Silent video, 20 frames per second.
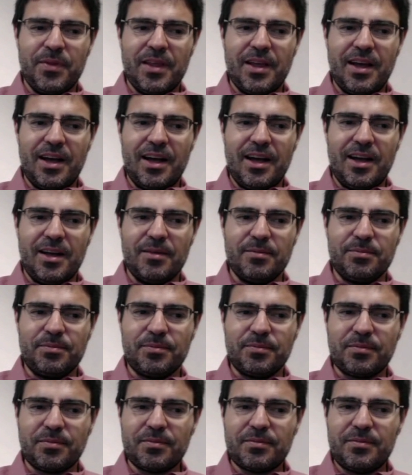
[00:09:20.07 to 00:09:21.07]

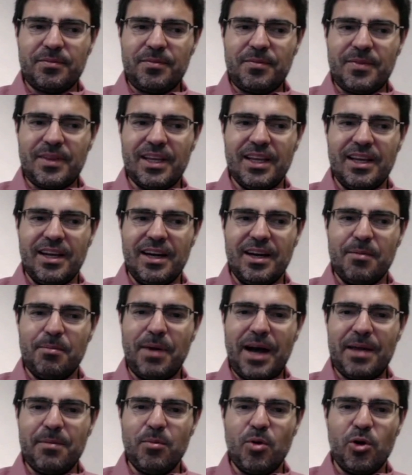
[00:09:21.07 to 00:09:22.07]

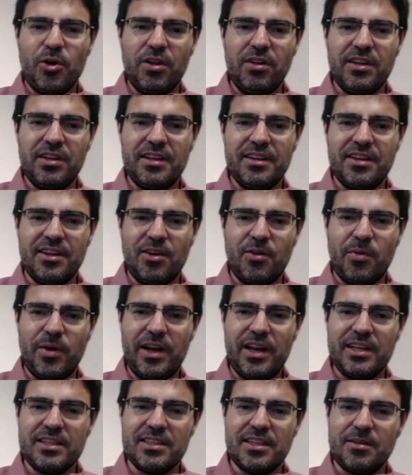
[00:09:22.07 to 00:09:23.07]
bimodal in their ratings,